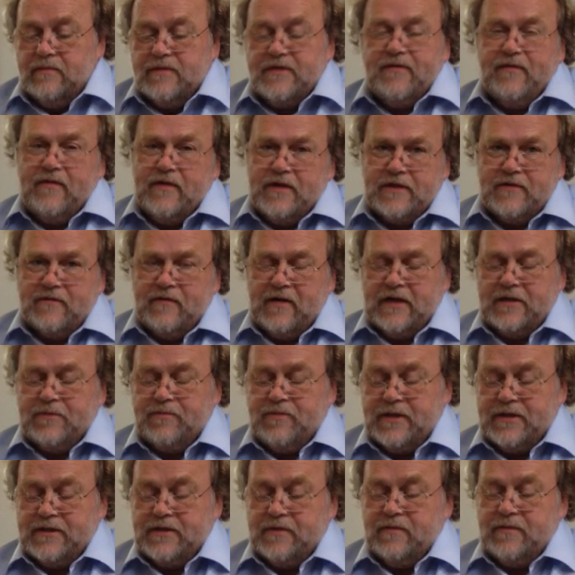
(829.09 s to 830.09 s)
His first vice
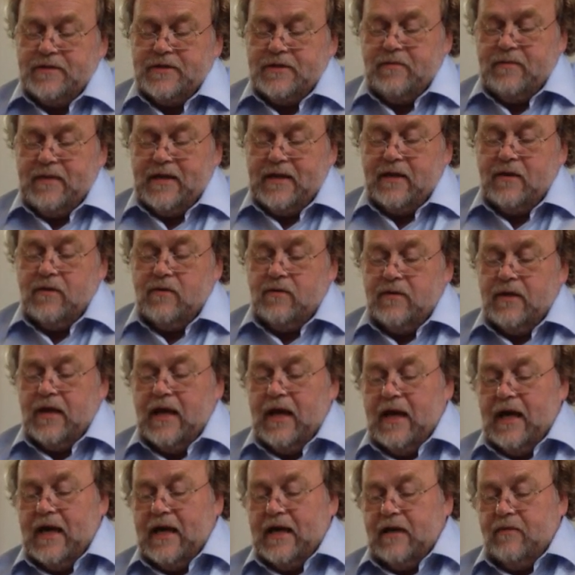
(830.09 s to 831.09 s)
president was a man called
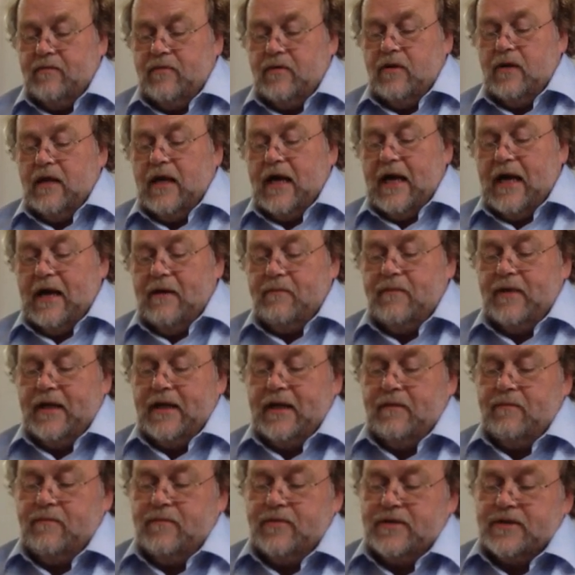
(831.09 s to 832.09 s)
Hannibal
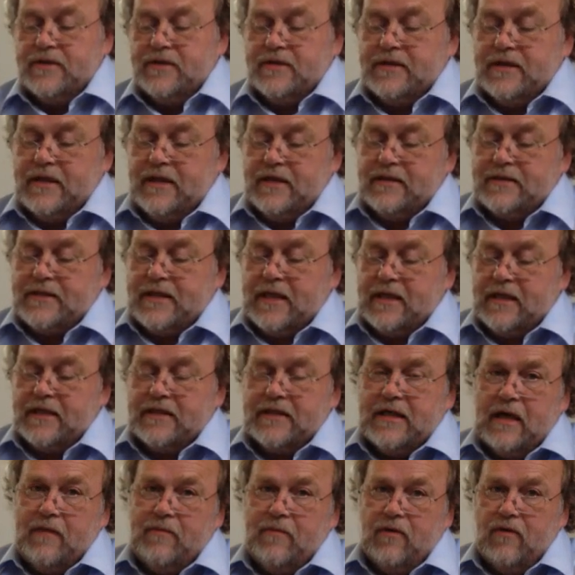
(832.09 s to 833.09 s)
Hamlin, but
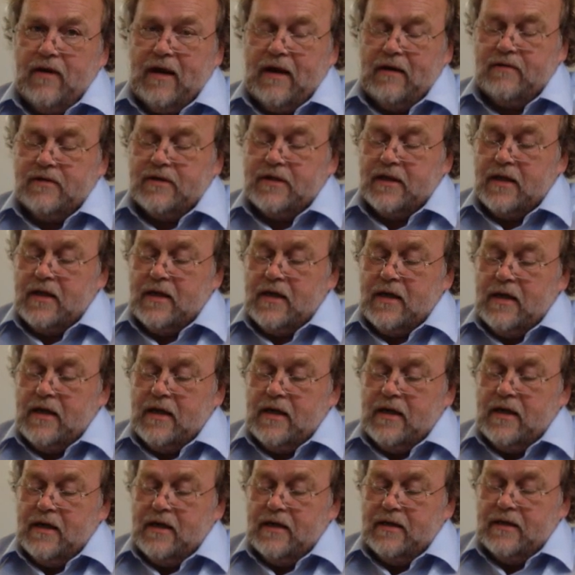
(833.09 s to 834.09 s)
second time around
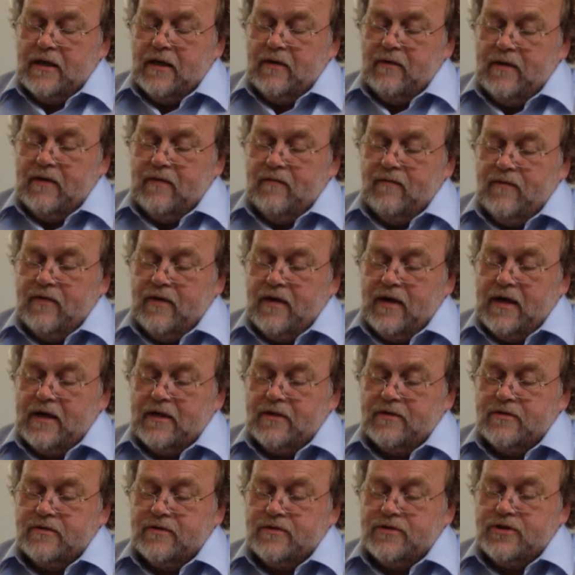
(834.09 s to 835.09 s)
they went for
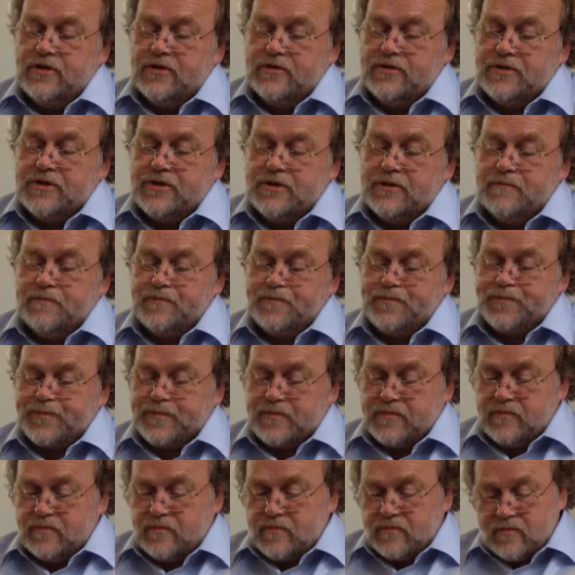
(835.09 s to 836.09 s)
Andrew Johnson.
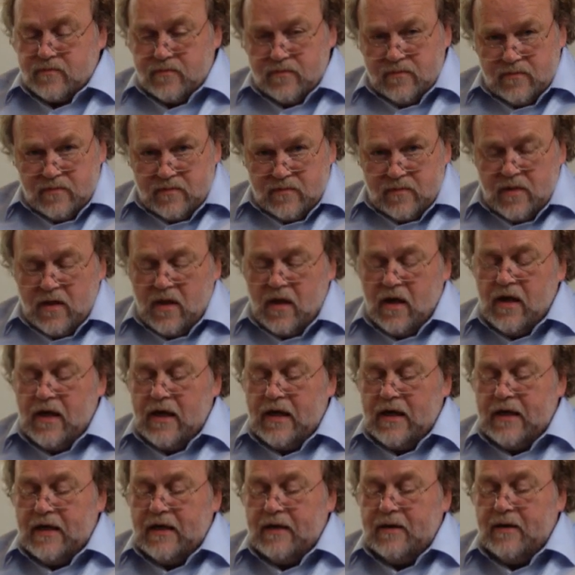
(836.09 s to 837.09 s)

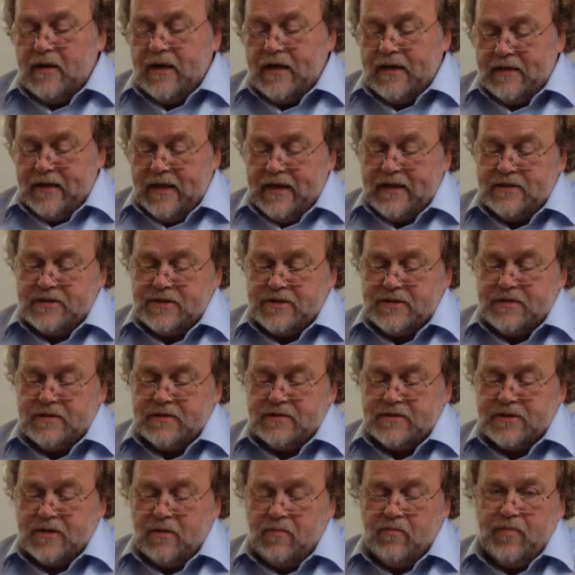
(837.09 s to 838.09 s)

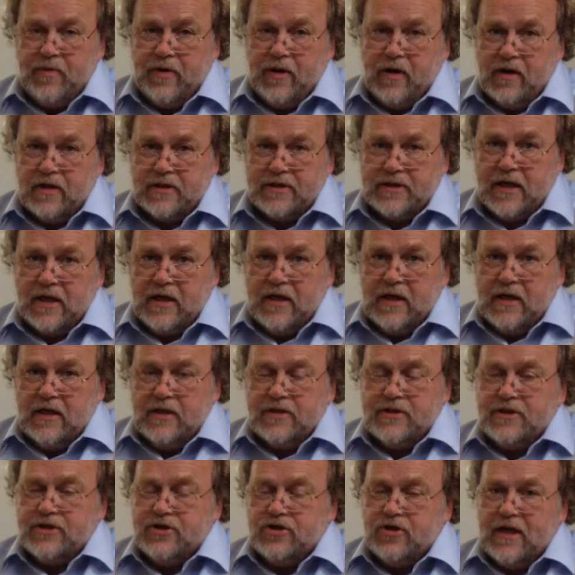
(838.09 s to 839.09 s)
In some part
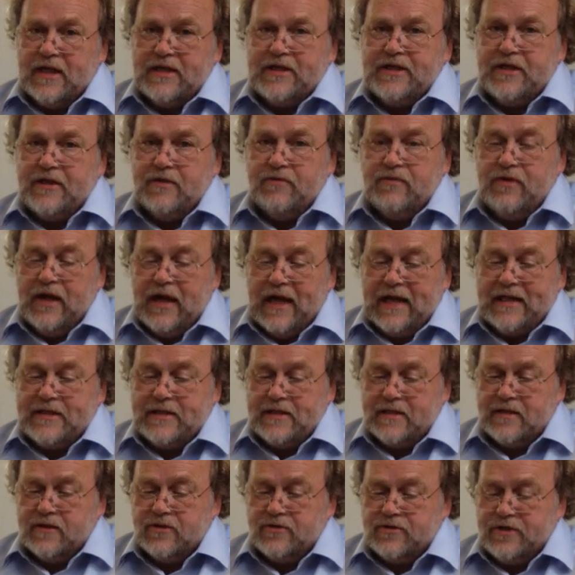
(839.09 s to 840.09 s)
to try to unite
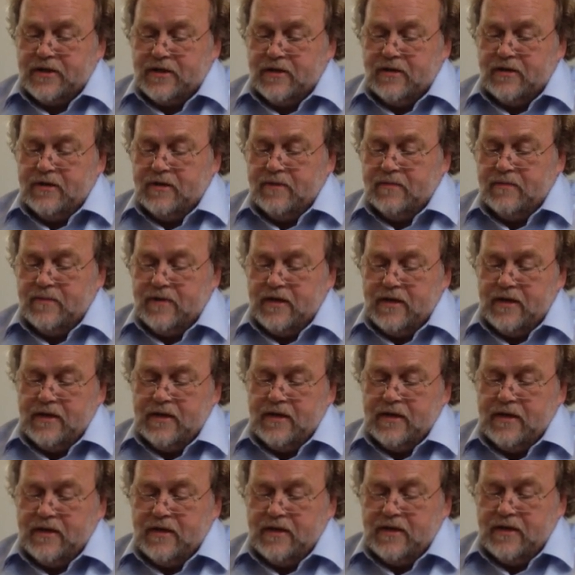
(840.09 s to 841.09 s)
the country.
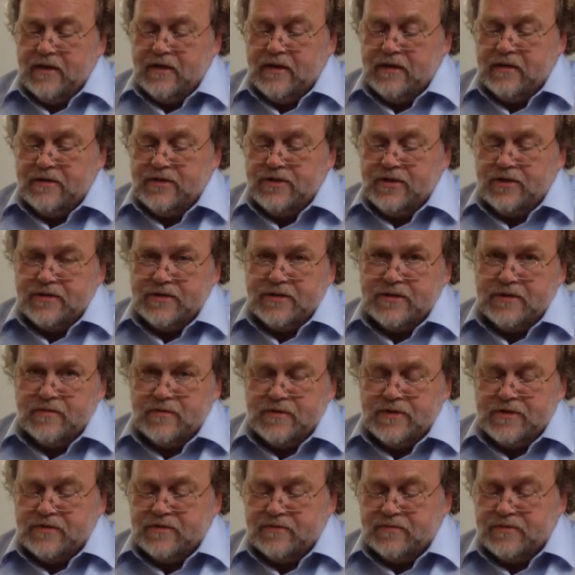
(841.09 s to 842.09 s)

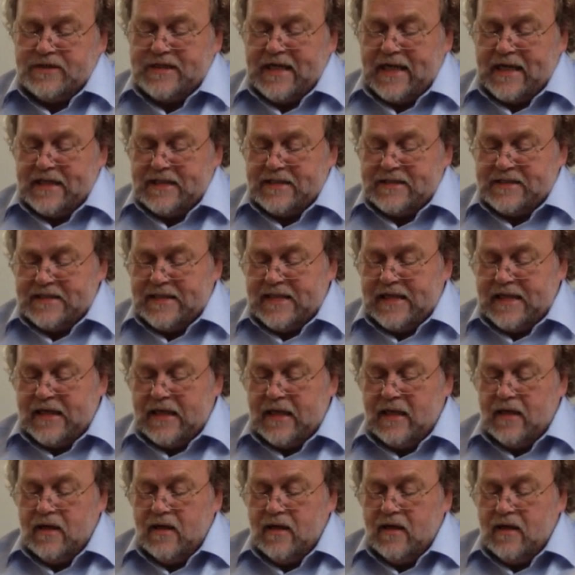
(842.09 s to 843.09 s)
Johnson was from
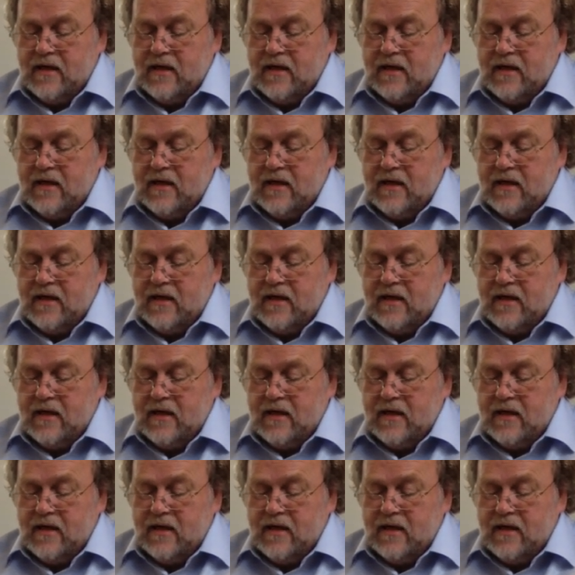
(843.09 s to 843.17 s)
Tennessee,